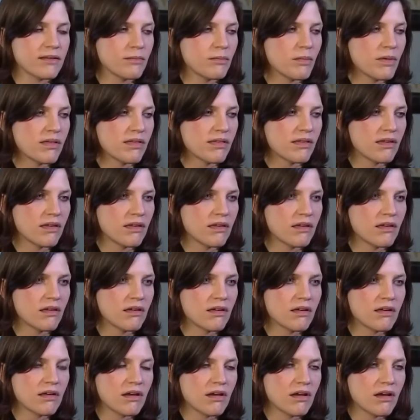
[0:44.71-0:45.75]
up missing
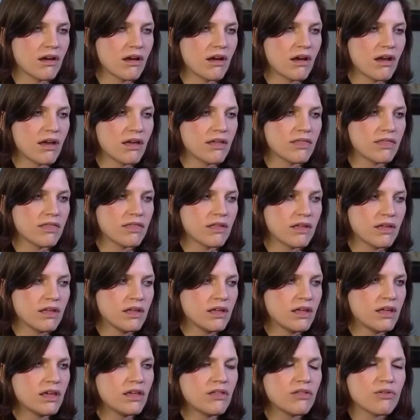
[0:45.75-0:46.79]

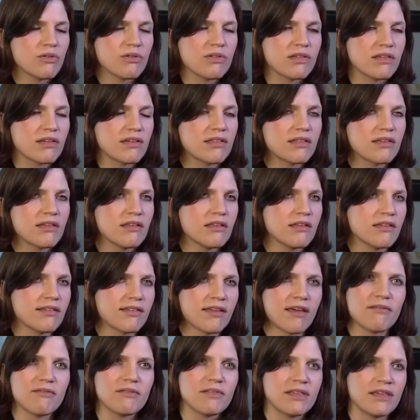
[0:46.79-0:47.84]
either 60 to
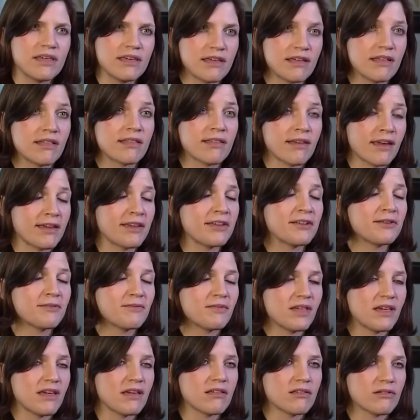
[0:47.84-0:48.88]
70
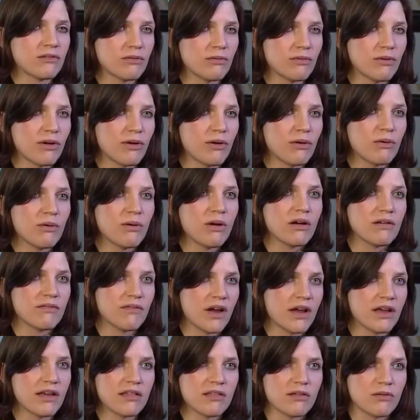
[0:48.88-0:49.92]
consecutive days in a row of
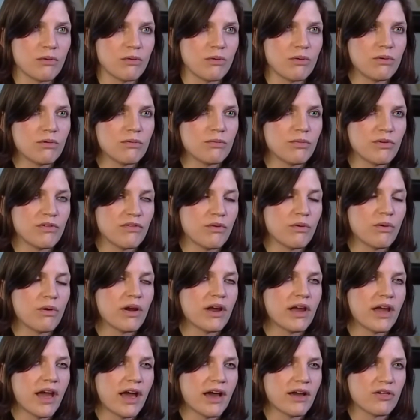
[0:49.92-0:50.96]
high school before
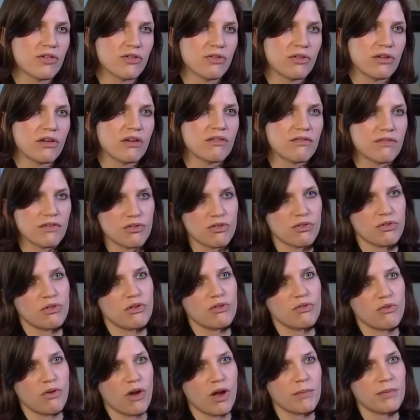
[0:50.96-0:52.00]
I actually
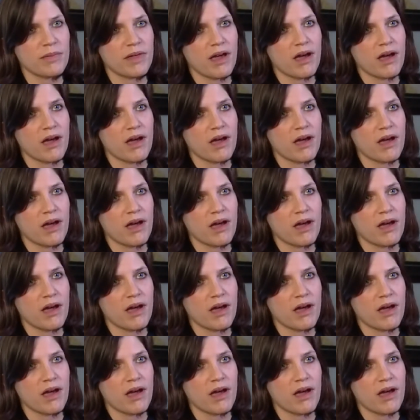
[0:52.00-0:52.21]
officially dropped